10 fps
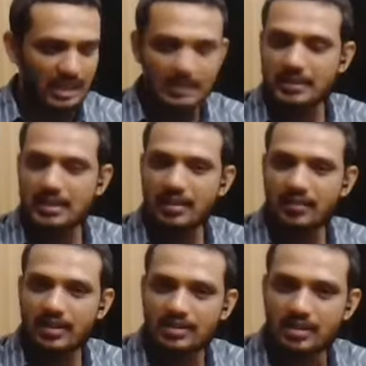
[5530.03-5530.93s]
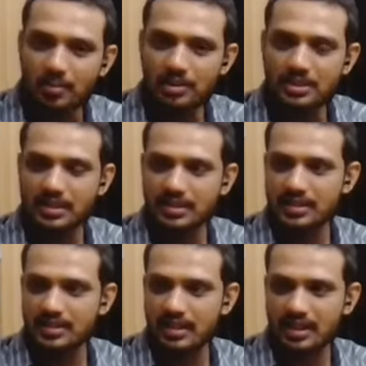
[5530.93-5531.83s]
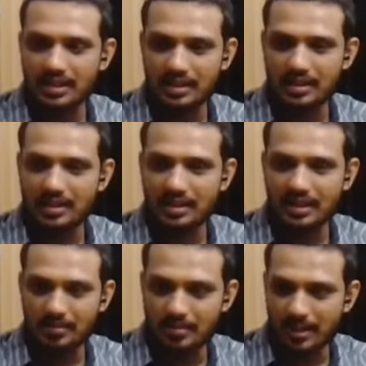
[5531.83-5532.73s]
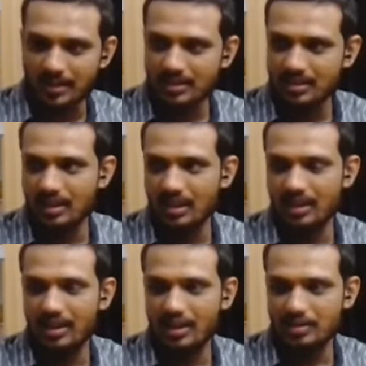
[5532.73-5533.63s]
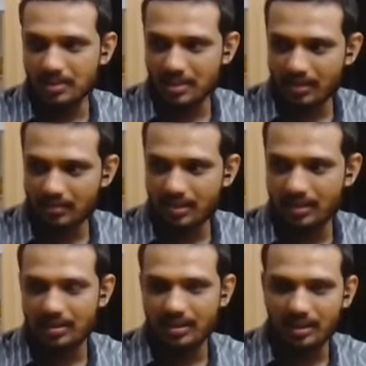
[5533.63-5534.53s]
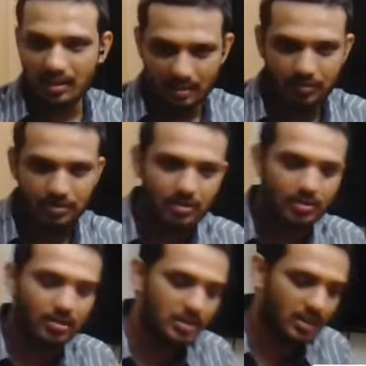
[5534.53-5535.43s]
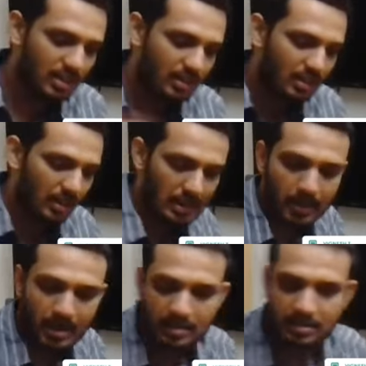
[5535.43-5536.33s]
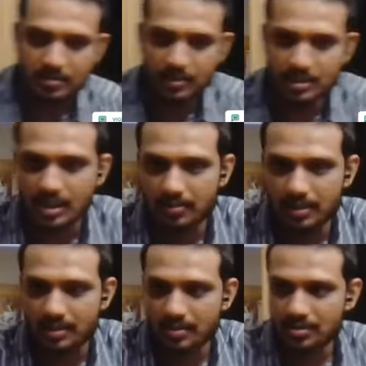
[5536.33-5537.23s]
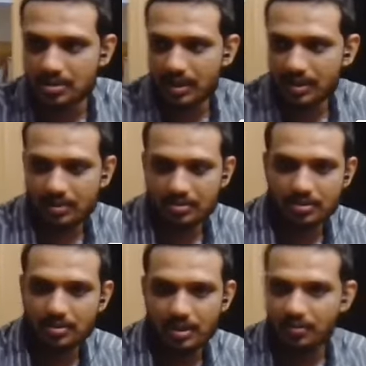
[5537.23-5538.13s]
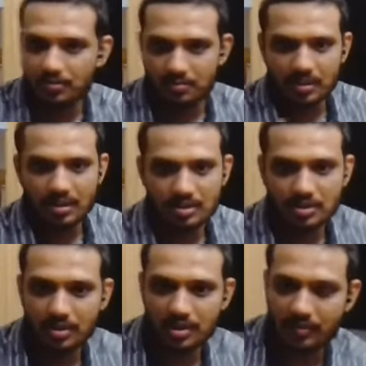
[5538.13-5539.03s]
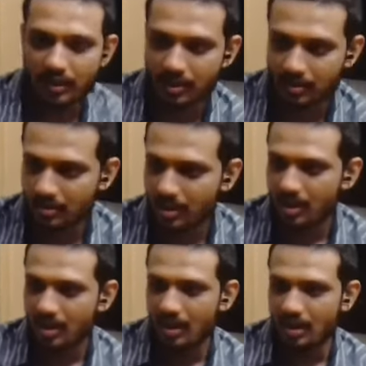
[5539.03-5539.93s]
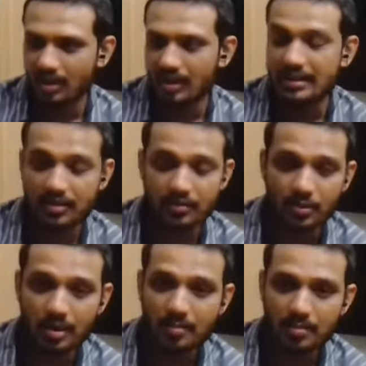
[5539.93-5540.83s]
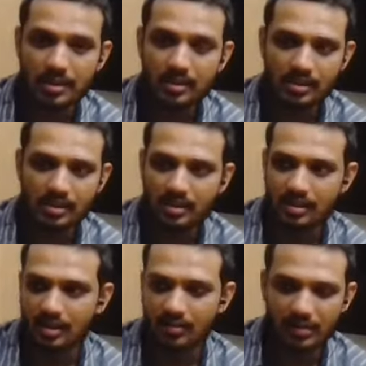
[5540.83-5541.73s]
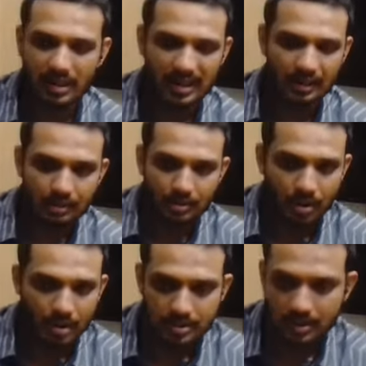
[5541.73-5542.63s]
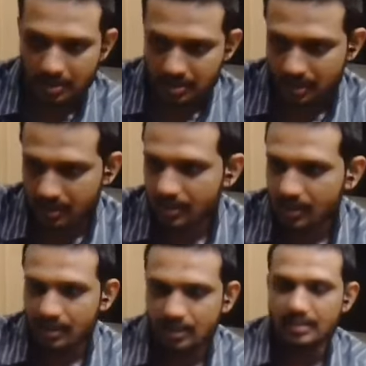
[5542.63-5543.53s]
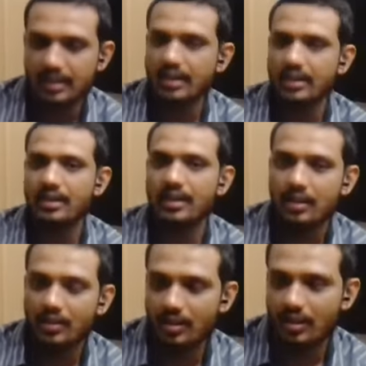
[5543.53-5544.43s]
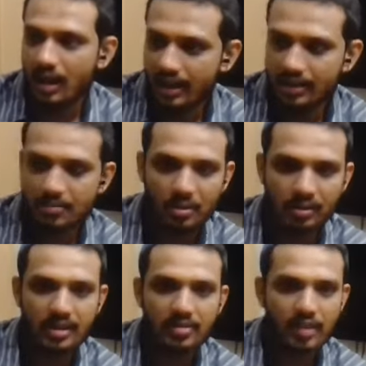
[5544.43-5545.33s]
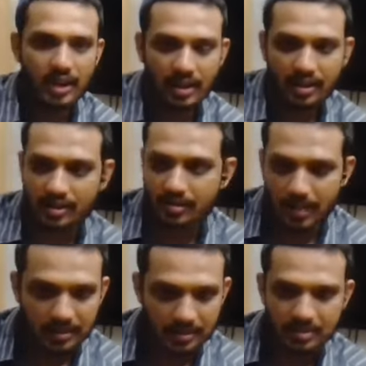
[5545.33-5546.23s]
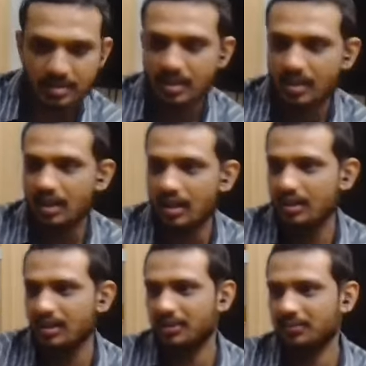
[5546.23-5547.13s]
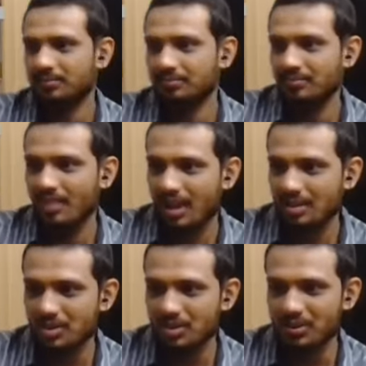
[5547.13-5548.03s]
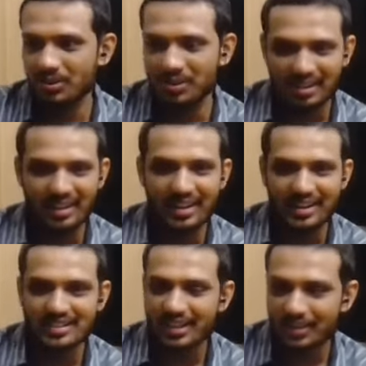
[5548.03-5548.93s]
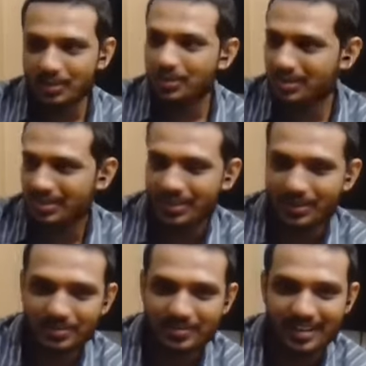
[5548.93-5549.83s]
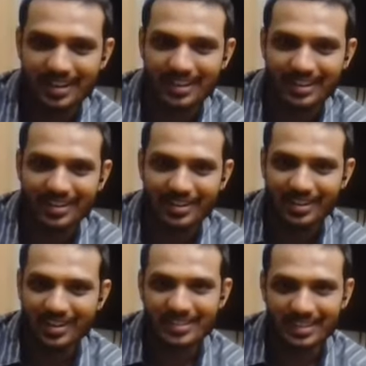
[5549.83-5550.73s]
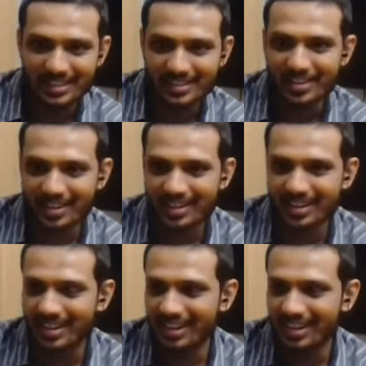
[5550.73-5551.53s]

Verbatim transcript: especially when support structures are uh, in place and especially uh, if you could see the rebars which are being used right now so you know uh, shown in the video uh, let's say if you want to build a very tall structure say a, height more than 500 meters uh, so areas like those you know uh, contour crafting is not